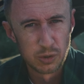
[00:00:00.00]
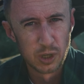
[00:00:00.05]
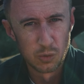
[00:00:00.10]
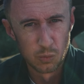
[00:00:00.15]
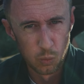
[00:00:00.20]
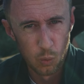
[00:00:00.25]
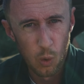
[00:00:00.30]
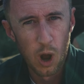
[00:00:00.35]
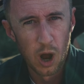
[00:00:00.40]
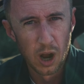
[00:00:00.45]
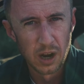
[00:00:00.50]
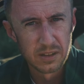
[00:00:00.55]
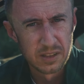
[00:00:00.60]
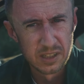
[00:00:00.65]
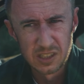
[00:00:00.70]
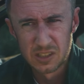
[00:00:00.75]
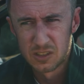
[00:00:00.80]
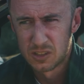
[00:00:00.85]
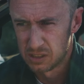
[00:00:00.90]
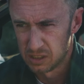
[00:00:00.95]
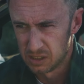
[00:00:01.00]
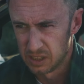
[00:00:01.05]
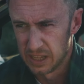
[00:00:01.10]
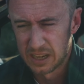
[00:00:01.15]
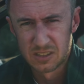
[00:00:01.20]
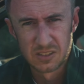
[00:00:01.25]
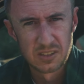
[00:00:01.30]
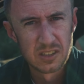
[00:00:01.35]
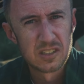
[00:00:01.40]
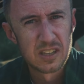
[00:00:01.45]
could want. This
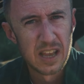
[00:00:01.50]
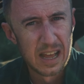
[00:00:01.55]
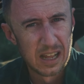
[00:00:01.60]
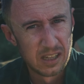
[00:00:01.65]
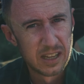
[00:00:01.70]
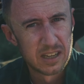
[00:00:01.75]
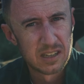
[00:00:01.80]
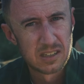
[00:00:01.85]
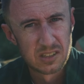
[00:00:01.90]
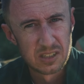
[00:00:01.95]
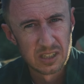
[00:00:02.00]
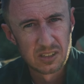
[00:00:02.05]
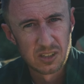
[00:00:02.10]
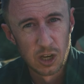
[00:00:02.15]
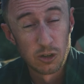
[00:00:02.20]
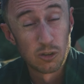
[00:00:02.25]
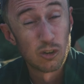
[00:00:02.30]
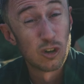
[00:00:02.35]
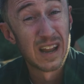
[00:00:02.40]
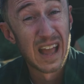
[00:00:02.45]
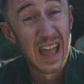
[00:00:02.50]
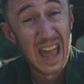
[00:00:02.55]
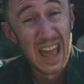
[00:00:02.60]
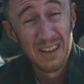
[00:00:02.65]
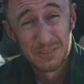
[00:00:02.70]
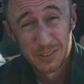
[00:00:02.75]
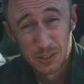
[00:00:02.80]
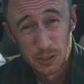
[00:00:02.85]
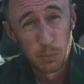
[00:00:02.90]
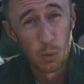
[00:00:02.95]
Lexus LX 600
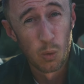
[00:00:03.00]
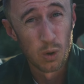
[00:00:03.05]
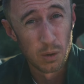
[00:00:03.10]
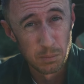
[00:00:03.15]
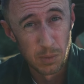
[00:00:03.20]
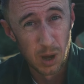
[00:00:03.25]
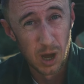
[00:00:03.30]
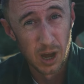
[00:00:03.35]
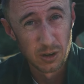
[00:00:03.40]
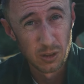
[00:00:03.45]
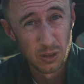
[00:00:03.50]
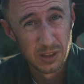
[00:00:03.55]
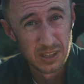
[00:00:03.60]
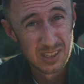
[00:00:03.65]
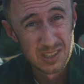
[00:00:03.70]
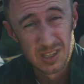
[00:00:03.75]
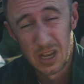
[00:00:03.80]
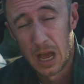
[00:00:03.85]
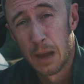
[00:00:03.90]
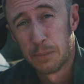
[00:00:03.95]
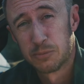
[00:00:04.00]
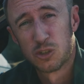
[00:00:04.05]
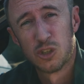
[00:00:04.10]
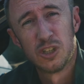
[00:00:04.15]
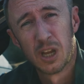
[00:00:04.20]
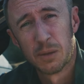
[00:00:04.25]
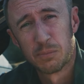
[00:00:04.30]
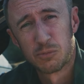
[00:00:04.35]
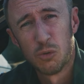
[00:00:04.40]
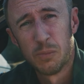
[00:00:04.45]
F Sport model is
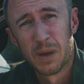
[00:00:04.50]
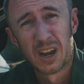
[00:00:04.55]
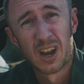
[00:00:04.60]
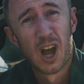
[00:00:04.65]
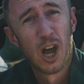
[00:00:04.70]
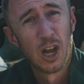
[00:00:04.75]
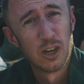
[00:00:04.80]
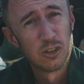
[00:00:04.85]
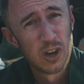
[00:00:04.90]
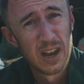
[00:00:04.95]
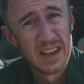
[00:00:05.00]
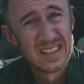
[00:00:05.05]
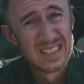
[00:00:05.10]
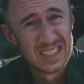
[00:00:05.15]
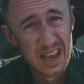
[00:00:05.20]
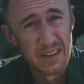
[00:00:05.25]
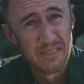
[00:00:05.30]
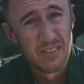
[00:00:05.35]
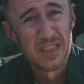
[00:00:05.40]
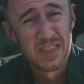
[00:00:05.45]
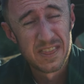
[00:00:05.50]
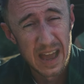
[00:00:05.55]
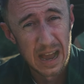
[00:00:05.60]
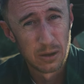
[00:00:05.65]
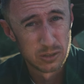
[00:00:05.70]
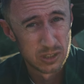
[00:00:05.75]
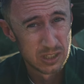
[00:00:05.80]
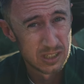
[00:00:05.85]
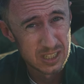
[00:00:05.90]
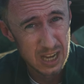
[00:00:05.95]
optioned up to about
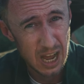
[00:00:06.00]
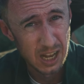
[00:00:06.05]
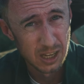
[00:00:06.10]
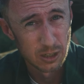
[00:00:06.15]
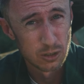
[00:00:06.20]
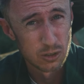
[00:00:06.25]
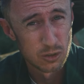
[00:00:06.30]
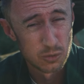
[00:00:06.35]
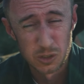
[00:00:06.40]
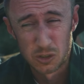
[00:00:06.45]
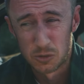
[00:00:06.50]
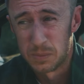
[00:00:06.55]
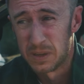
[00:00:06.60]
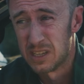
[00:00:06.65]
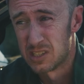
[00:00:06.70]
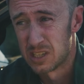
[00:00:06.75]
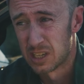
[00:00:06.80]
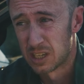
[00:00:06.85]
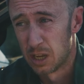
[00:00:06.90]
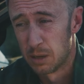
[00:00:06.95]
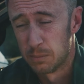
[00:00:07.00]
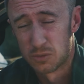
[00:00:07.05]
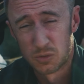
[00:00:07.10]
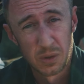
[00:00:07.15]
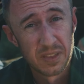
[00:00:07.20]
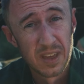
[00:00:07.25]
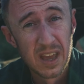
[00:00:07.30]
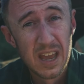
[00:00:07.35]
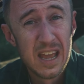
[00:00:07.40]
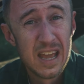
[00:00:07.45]
$107,000, which means it comes
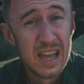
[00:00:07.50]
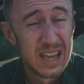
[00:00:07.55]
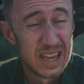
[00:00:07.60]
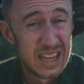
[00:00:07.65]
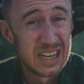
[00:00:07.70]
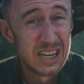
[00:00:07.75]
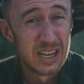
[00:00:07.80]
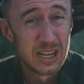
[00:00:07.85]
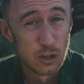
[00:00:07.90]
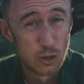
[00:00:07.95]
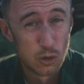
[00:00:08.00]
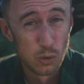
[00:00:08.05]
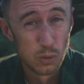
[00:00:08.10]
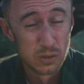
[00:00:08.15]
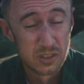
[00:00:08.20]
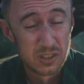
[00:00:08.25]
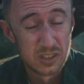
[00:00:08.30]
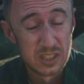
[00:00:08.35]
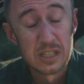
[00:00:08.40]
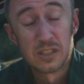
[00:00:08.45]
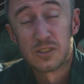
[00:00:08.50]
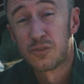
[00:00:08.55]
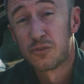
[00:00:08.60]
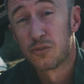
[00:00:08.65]
with heated and cooled seats